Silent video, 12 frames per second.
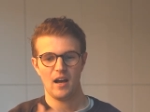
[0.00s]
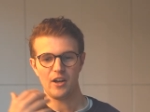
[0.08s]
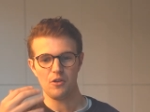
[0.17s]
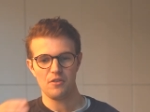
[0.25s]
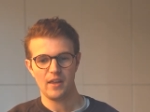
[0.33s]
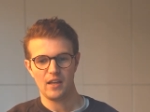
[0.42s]
I
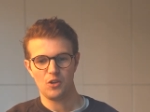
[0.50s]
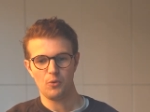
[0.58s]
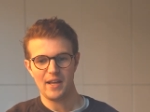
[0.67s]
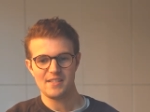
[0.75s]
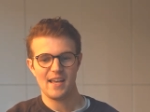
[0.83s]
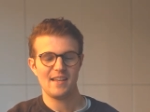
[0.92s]
don't think you'll
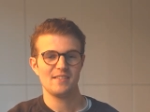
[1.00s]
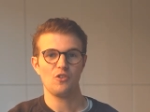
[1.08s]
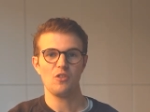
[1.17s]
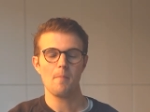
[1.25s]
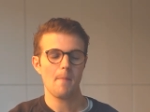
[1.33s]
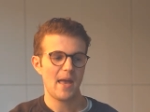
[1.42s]
get tested
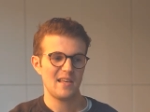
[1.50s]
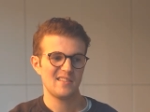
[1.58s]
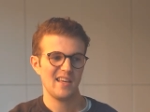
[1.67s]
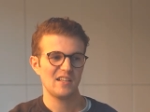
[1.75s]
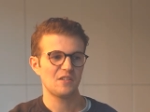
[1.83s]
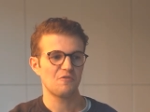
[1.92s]
on the
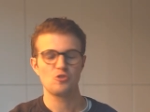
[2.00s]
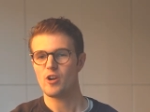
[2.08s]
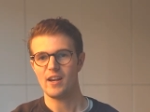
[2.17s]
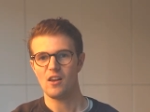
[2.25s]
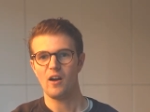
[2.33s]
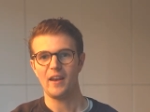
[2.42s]
basics of
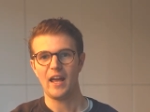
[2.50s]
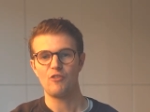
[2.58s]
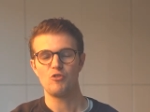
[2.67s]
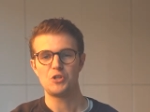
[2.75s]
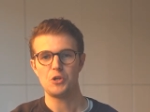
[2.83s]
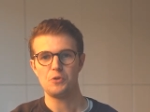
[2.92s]
straight line and
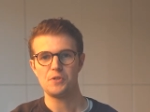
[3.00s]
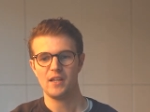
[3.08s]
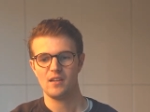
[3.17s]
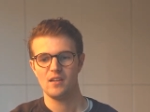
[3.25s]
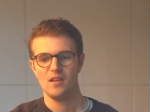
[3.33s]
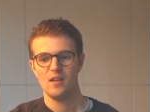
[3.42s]

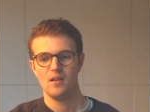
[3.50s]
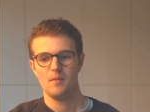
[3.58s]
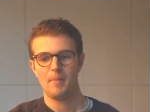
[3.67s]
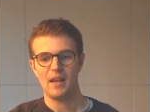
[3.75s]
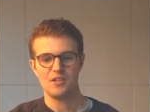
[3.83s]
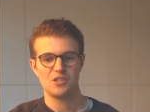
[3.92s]
reducing
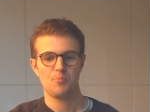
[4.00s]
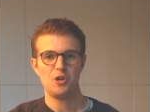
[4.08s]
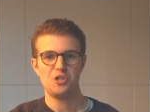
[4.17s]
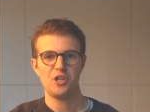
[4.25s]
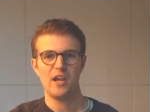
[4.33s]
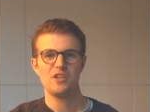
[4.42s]
balance
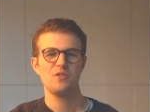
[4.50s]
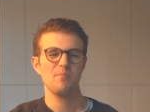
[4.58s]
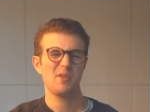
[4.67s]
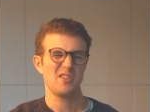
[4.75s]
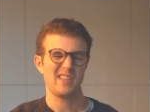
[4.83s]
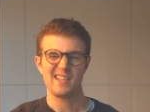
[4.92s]
depreciation
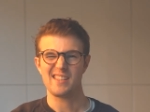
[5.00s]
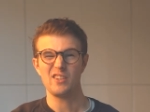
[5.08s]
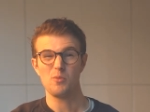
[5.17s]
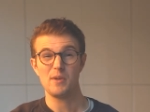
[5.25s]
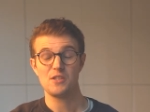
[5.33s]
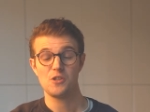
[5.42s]
because that's a
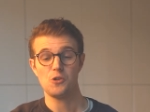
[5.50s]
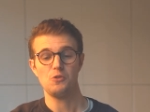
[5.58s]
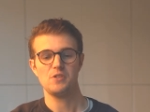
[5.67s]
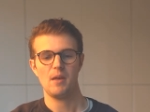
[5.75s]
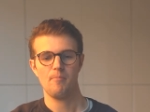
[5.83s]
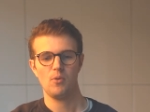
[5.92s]
little bit too
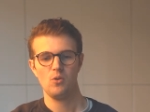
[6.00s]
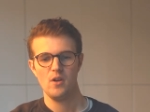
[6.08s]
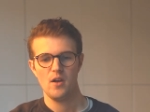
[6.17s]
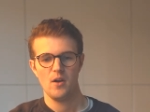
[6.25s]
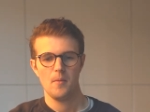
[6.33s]
simple,